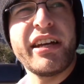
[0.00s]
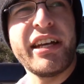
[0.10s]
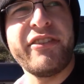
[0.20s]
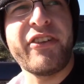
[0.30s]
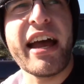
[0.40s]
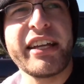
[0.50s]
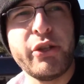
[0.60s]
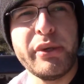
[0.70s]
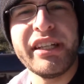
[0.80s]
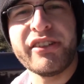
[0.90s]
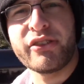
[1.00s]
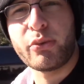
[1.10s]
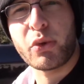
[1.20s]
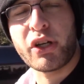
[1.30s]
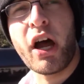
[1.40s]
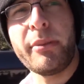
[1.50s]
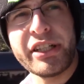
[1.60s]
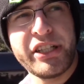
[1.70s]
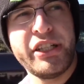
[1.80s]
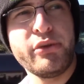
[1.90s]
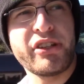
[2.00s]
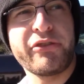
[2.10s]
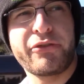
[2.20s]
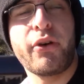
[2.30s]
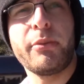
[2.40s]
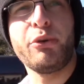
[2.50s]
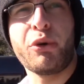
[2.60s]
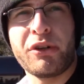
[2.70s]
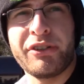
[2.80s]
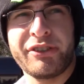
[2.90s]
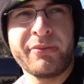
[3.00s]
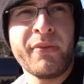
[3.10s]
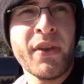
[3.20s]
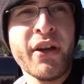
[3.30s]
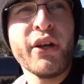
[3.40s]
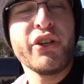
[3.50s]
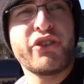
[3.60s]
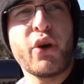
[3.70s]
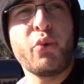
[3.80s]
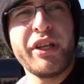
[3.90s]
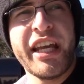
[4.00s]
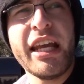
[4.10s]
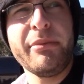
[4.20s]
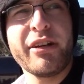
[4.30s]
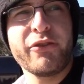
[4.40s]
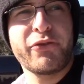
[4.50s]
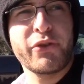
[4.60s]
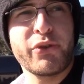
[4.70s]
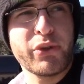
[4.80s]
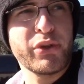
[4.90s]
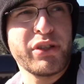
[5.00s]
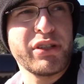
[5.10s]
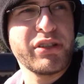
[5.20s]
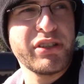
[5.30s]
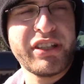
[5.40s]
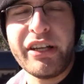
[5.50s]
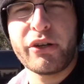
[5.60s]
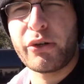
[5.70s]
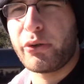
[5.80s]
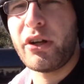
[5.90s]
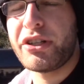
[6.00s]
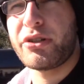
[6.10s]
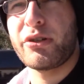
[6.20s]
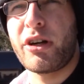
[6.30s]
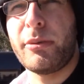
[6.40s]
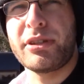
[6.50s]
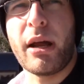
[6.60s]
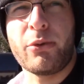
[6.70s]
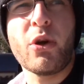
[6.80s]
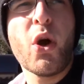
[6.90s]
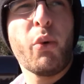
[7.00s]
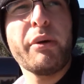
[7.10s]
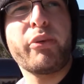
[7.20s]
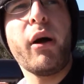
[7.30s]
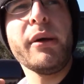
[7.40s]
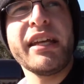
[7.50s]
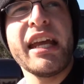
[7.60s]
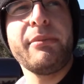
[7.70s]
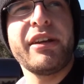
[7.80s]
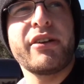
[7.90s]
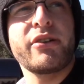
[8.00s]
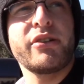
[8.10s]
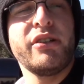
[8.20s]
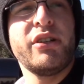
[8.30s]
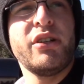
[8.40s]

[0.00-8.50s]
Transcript: evacuees were coming to Houston from New Orleans. So we came here for dinner or lunch or a couple times. We probably came here